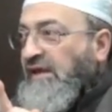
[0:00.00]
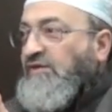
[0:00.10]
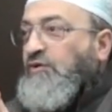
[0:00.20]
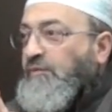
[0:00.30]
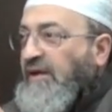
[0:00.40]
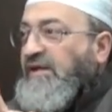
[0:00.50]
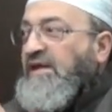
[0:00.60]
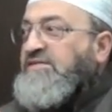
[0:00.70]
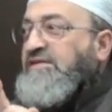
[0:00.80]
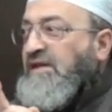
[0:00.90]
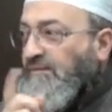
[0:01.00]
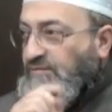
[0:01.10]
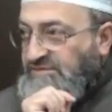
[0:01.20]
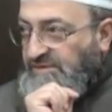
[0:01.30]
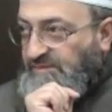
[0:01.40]
can remain as a
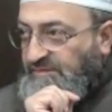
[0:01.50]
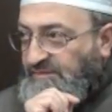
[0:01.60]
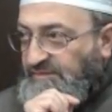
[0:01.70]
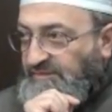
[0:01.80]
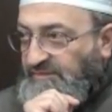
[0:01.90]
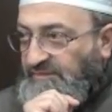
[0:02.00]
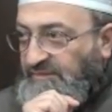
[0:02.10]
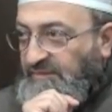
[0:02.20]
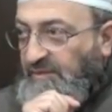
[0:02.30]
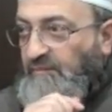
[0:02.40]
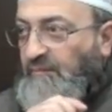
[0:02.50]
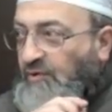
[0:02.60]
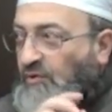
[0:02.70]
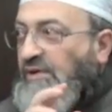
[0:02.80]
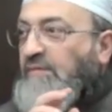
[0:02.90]
non-Muslim,
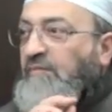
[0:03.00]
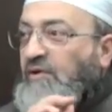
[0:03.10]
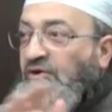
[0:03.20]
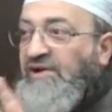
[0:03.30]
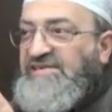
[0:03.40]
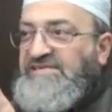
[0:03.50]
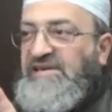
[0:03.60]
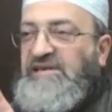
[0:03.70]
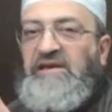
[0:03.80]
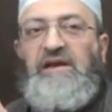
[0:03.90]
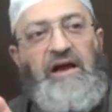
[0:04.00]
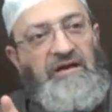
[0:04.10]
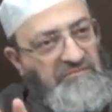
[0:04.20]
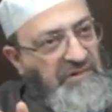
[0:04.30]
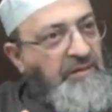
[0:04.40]
but only merely saying,
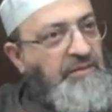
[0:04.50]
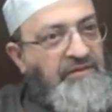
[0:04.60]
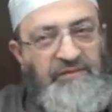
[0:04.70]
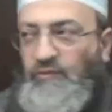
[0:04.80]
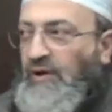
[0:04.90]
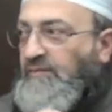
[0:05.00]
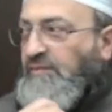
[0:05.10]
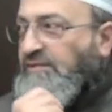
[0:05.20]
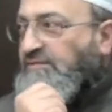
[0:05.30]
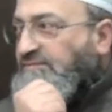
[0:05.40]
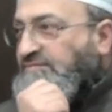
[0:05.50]
I believe in Muhammad,